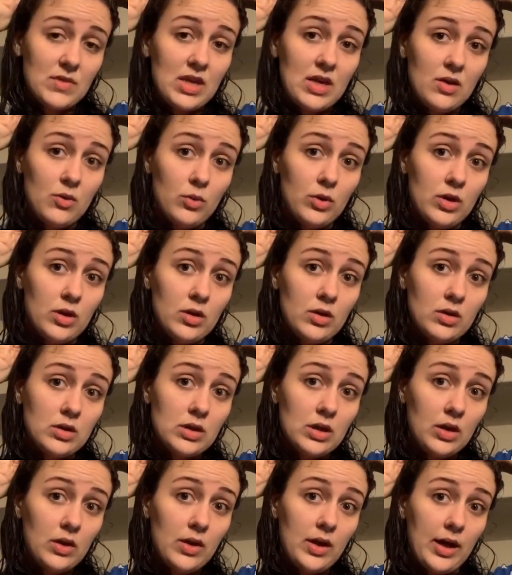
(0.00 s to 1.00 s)
It was
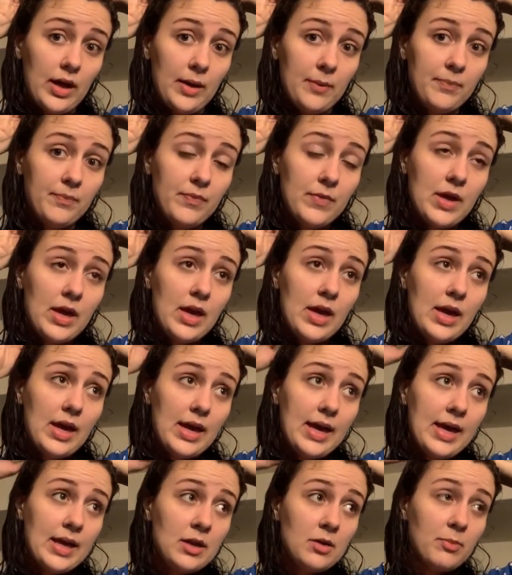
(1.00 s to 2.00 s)
a lot.
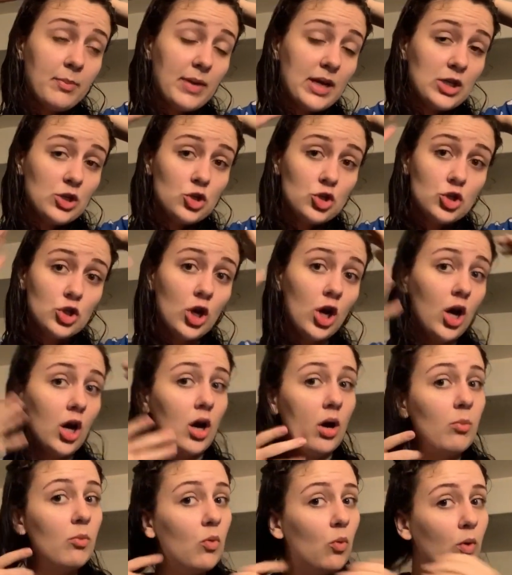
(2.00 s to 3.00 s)
And my job,
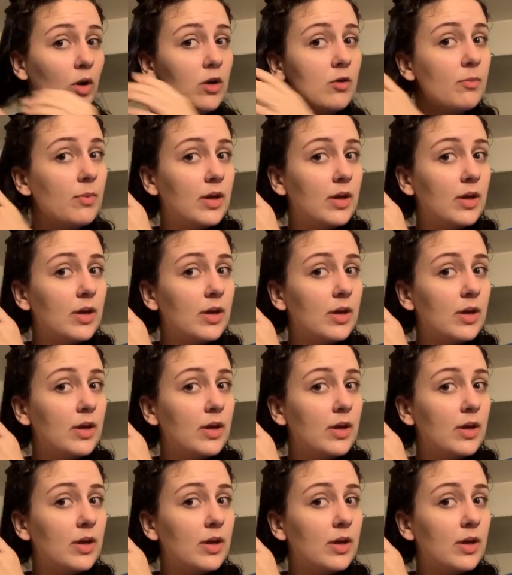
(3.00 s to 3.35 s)
one